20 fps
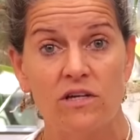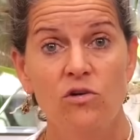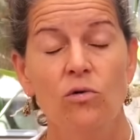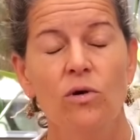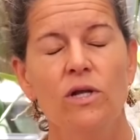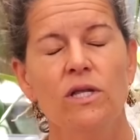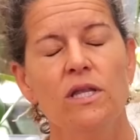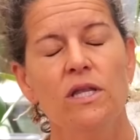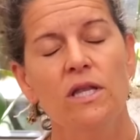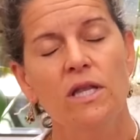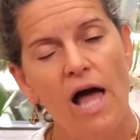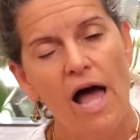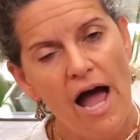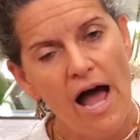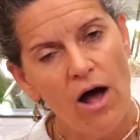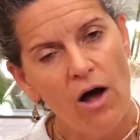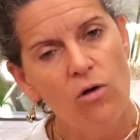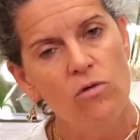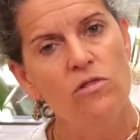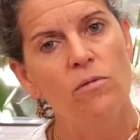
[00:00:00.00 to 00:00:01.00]
You
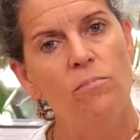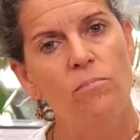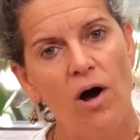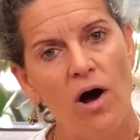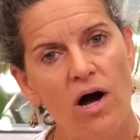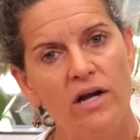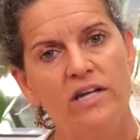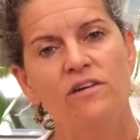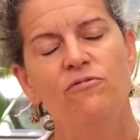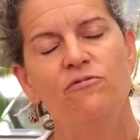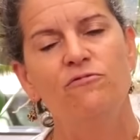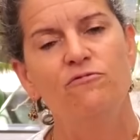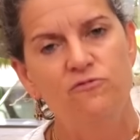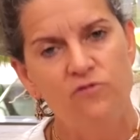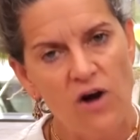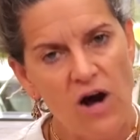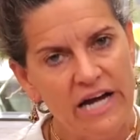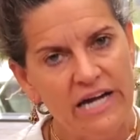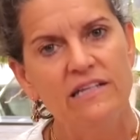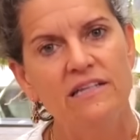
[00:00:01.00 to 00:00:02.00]
allow the body
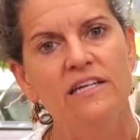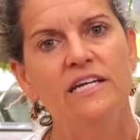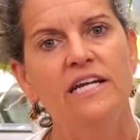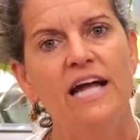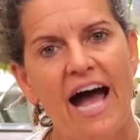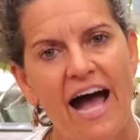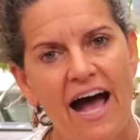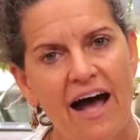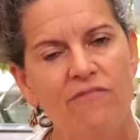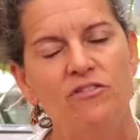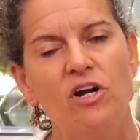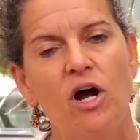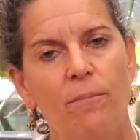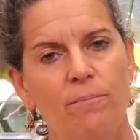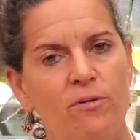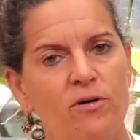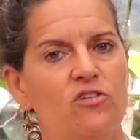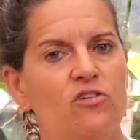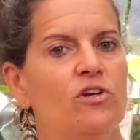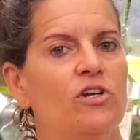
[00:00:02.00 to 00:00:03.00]
finally to have an
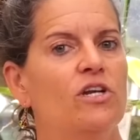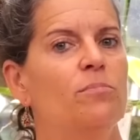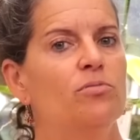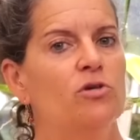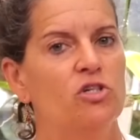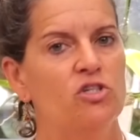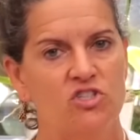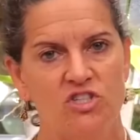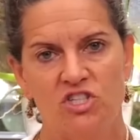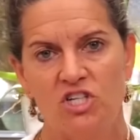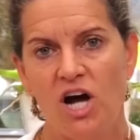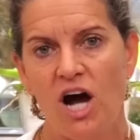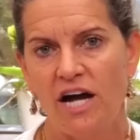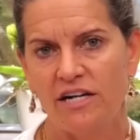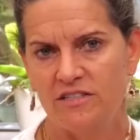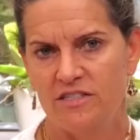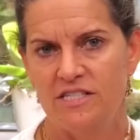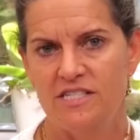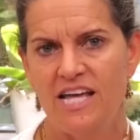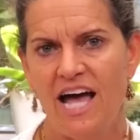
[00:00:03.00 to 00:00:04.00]
opportunity to push the
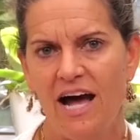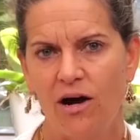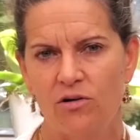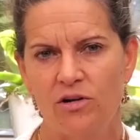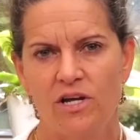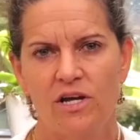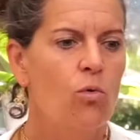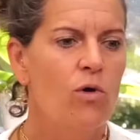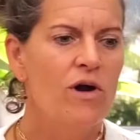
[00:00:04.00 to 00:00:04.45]
toxins out.